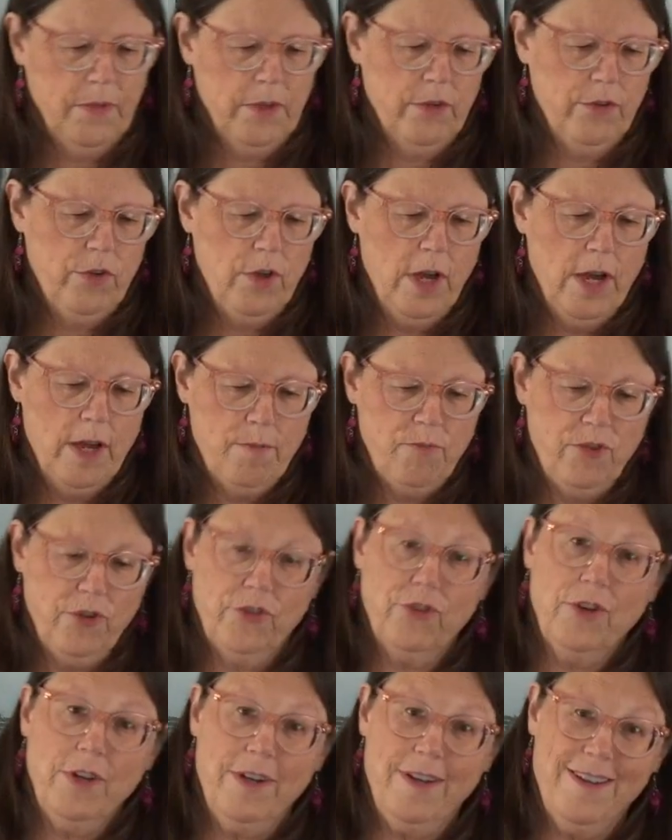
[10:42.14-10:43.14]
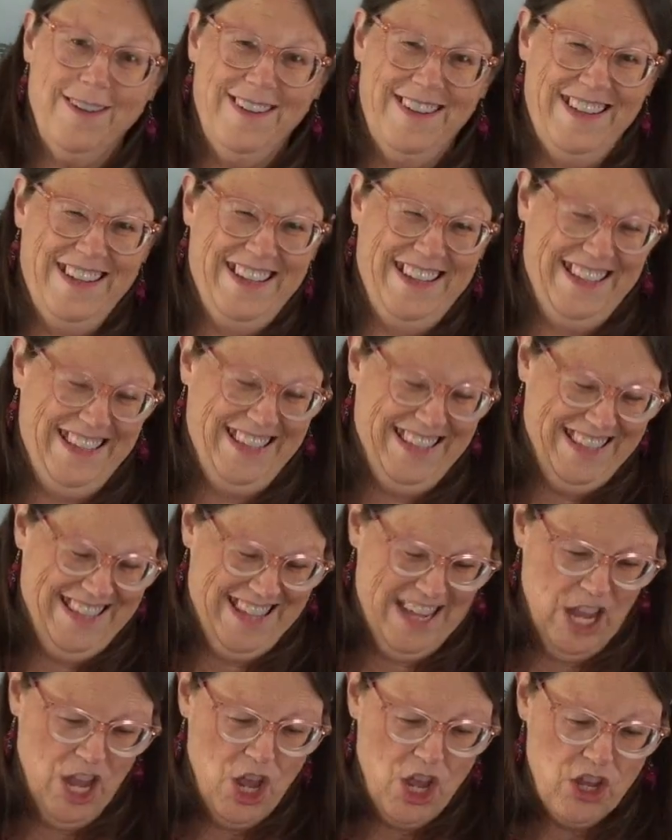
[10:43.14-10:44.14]
So I'm just going to
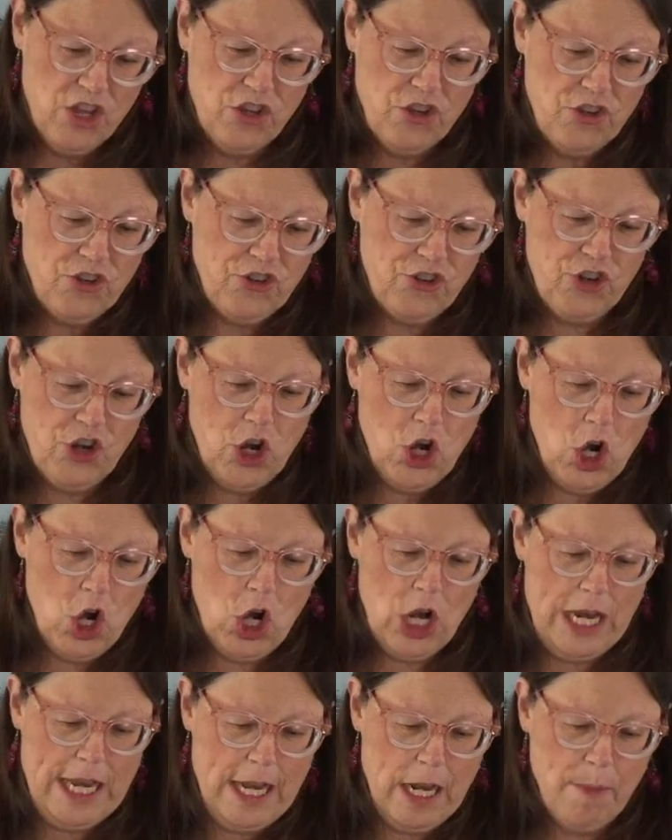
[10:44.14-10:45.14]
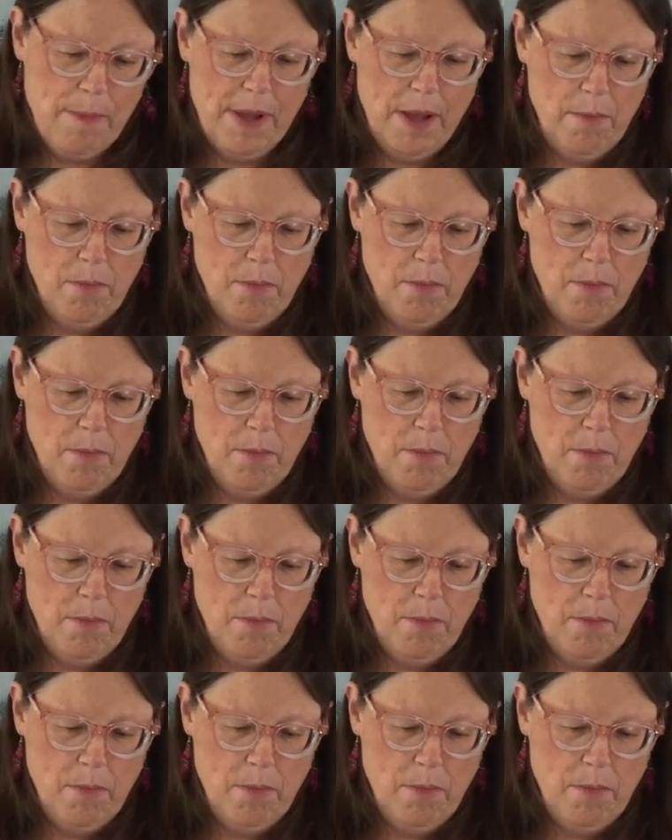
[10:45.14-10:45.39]
stir a little bit